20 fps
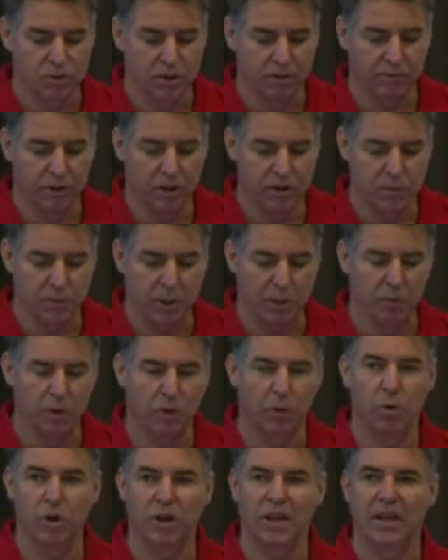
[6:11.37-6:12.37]
So for those people
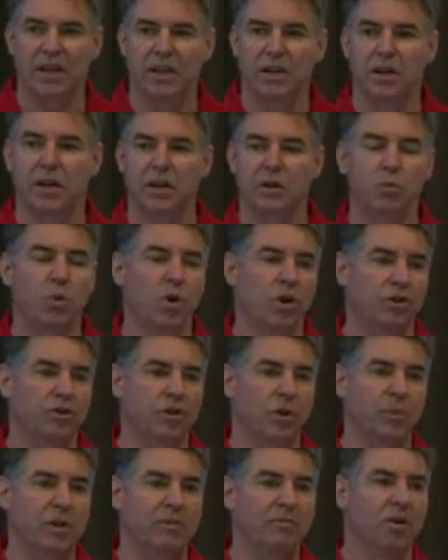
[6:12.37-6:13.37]
that are working in a
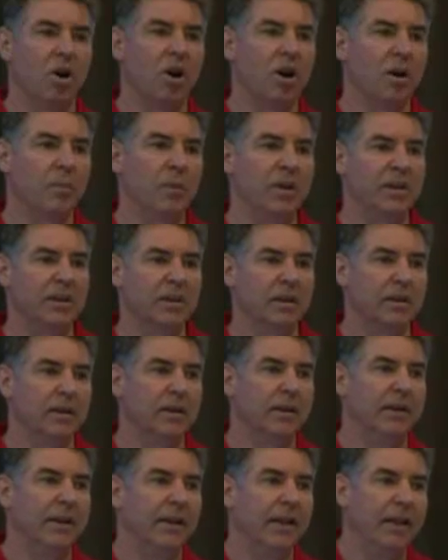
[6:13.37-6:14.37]
workshop environment,
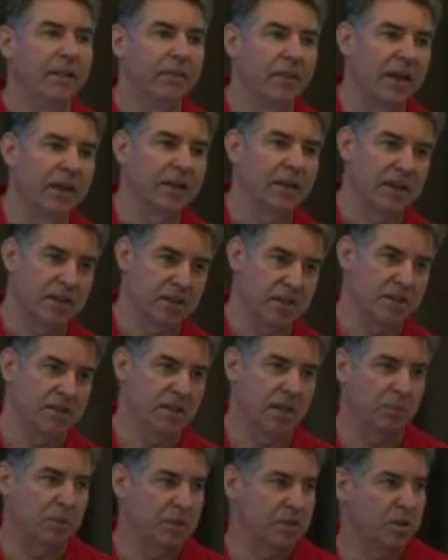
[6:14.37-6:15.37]
they can actually
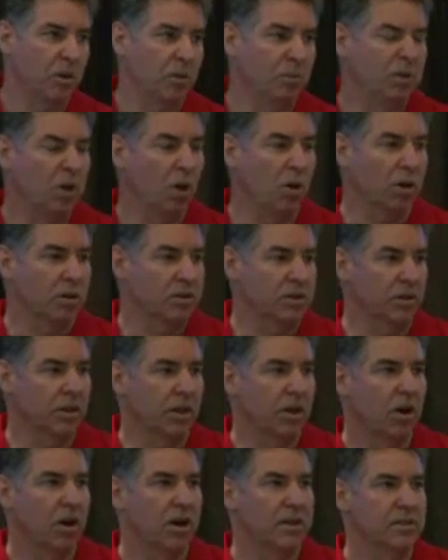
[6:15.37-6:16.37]
set up a time clock so
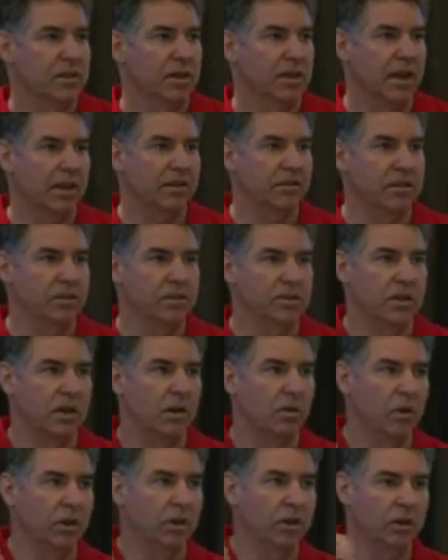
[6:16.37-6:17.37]
the guys can actually just
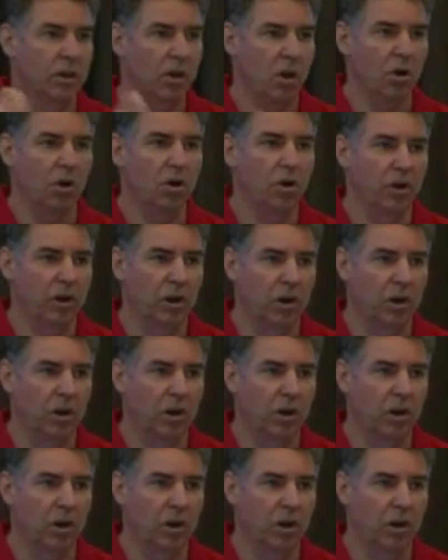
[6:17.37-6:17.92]
go on and clock